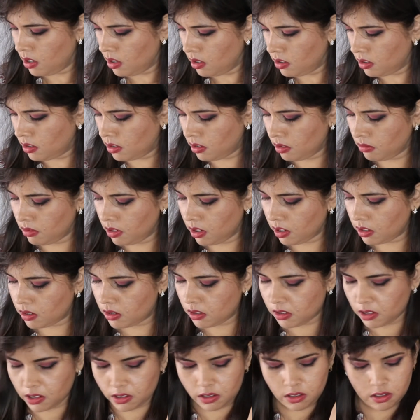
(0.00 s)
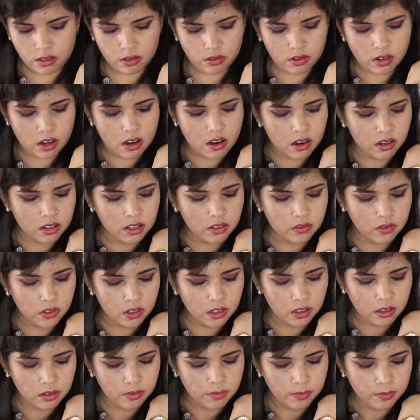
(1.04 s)
So next let's do
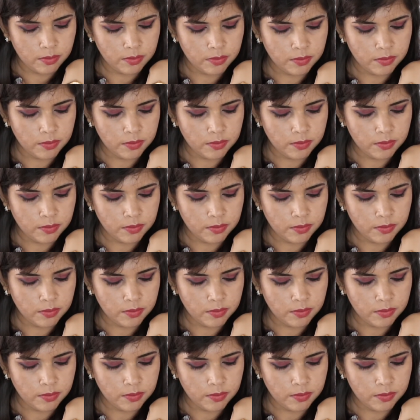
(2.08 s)
Carnival.